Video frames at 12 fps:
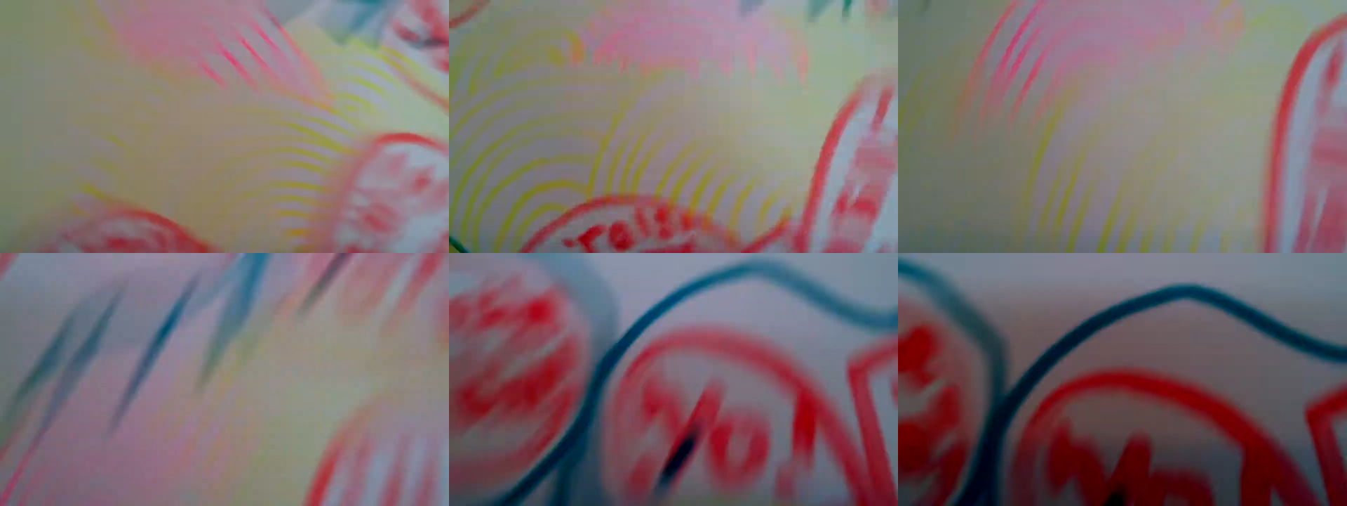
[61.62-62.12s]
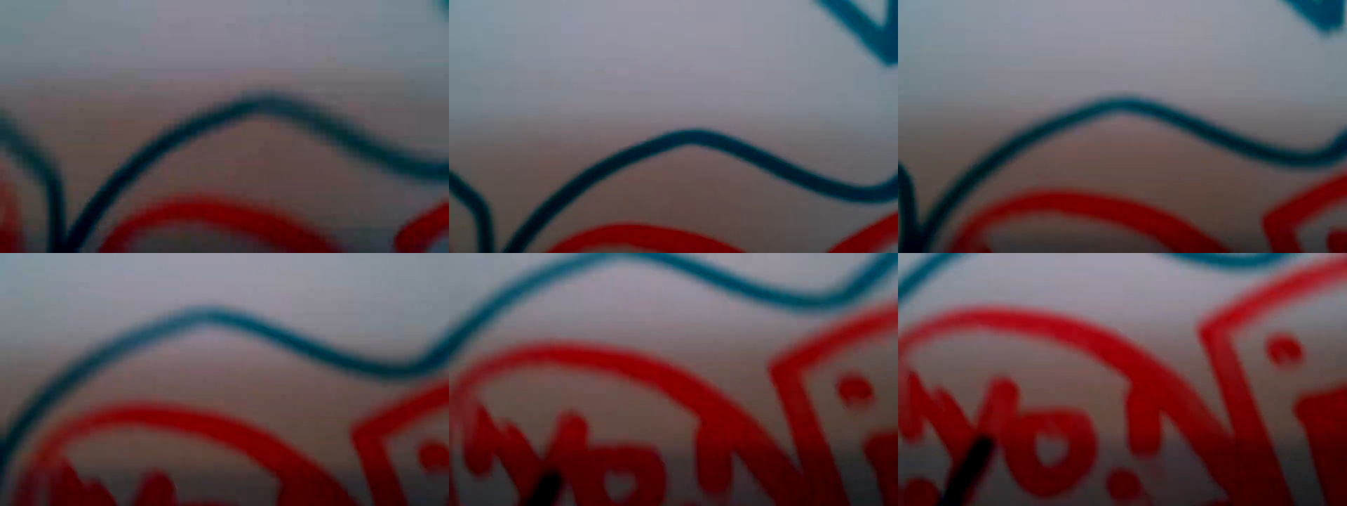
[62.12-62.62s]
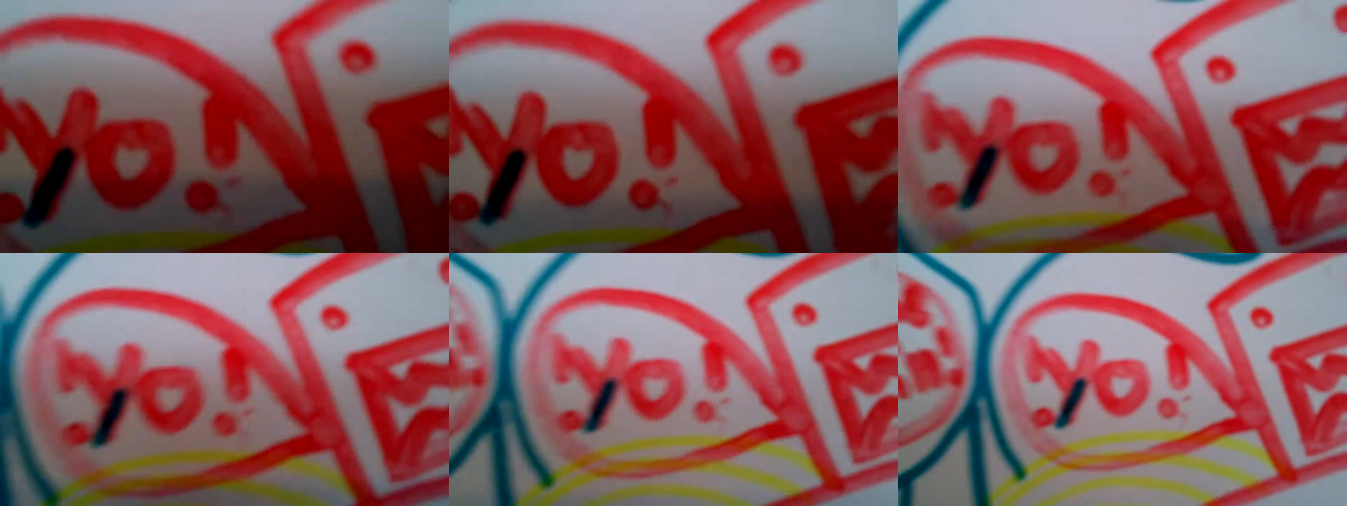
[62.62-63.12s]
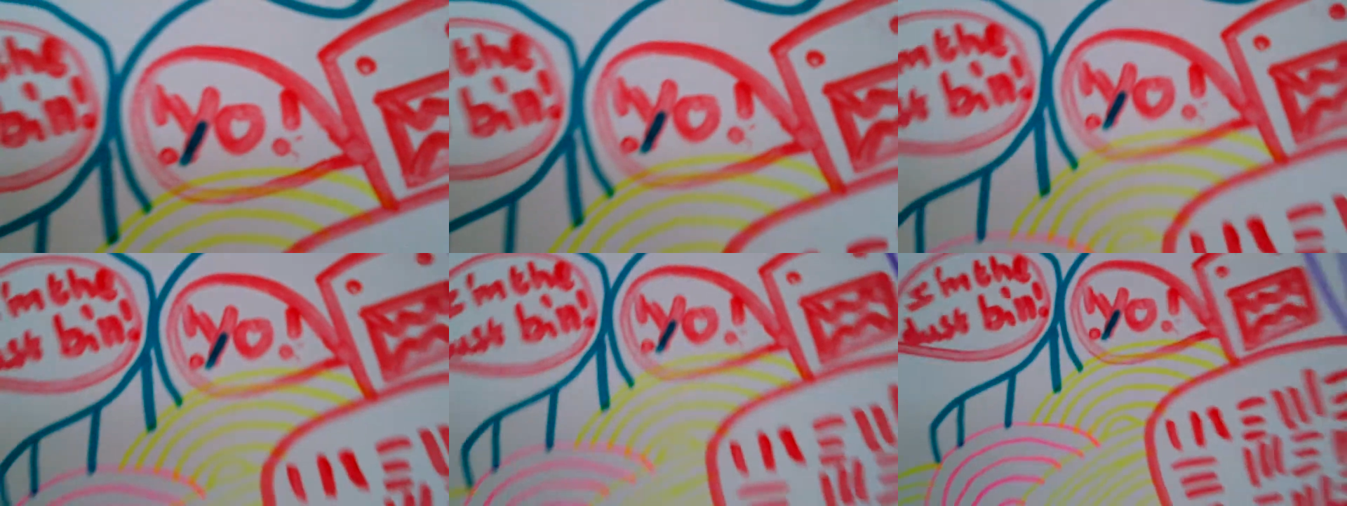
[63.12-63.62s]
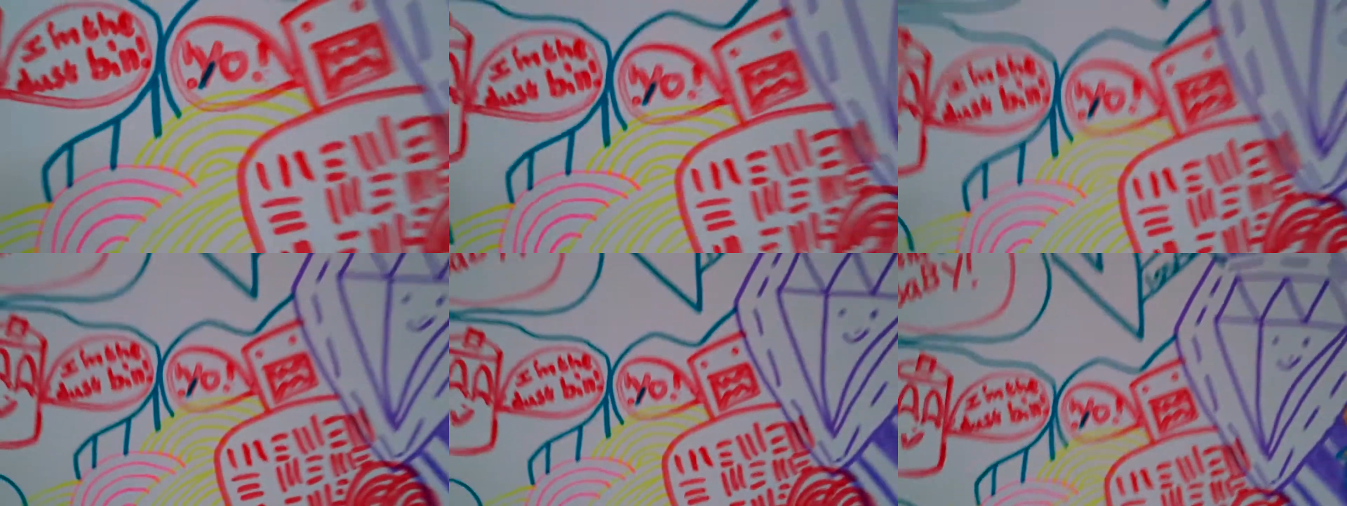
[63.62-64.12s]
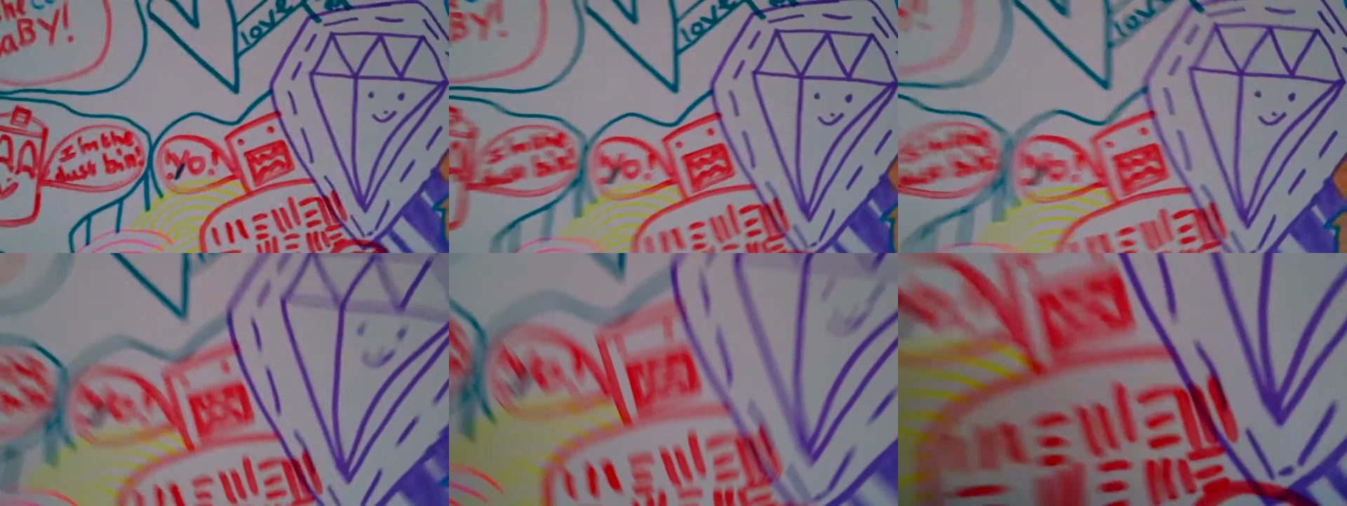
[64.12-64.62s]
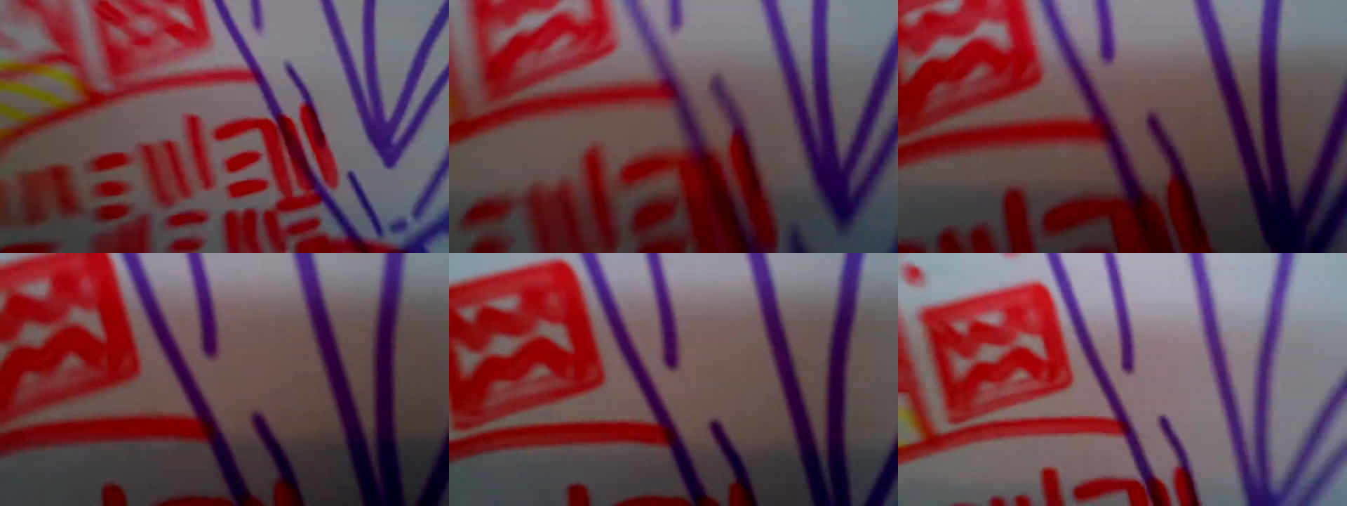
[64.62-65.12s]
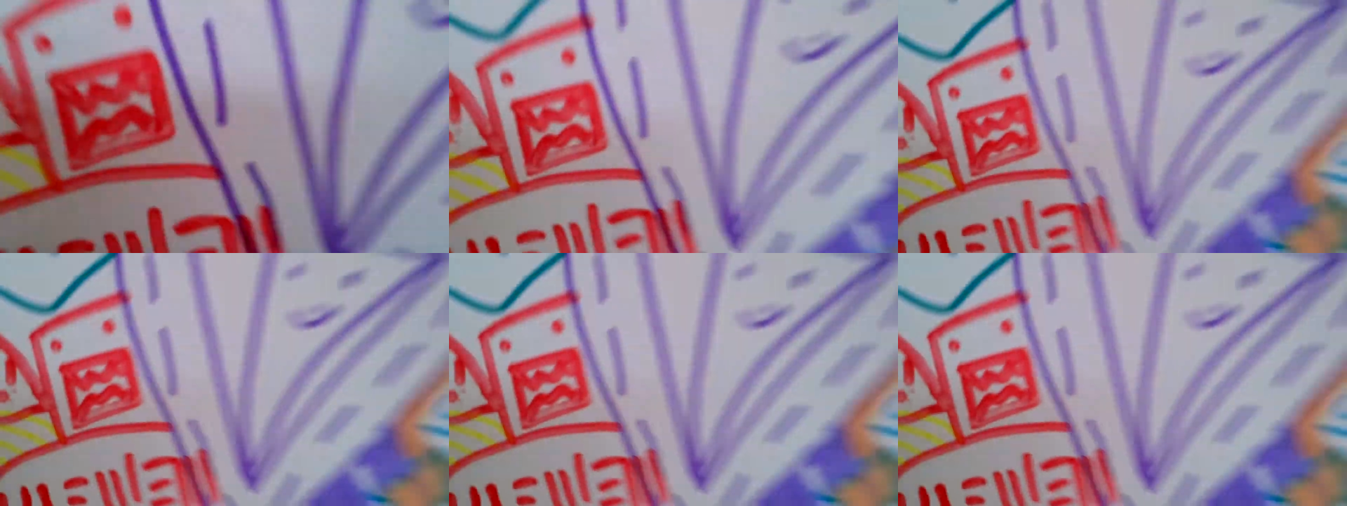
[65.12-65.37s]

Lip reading: No face is visible, so there are no lips to read.